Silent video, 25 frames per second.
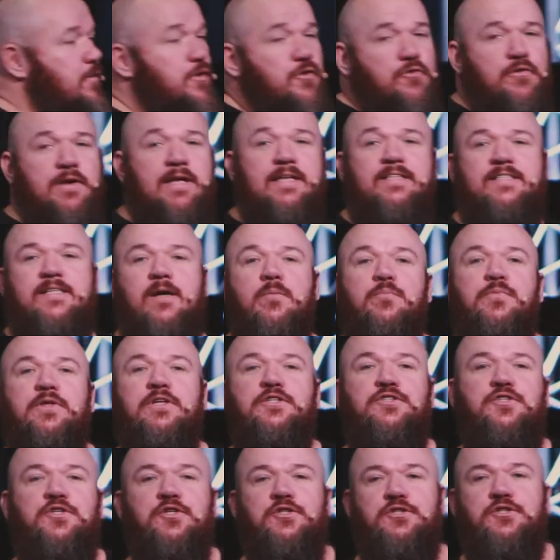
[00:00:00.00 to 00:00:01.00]
I want to read
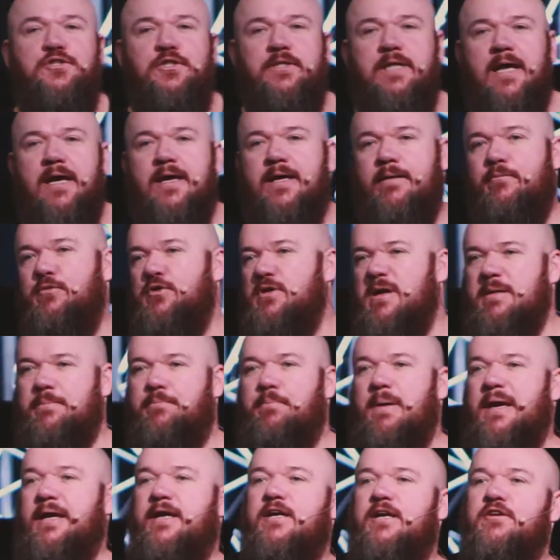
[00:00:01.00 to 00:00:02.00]
something to you today. I'm going to
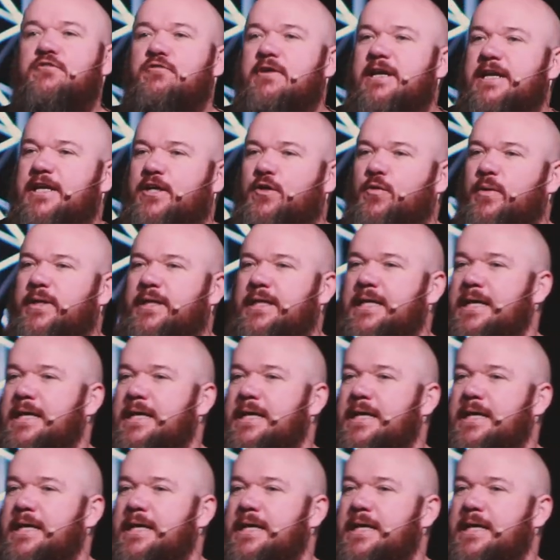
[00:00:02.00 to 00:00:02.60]
unpack it really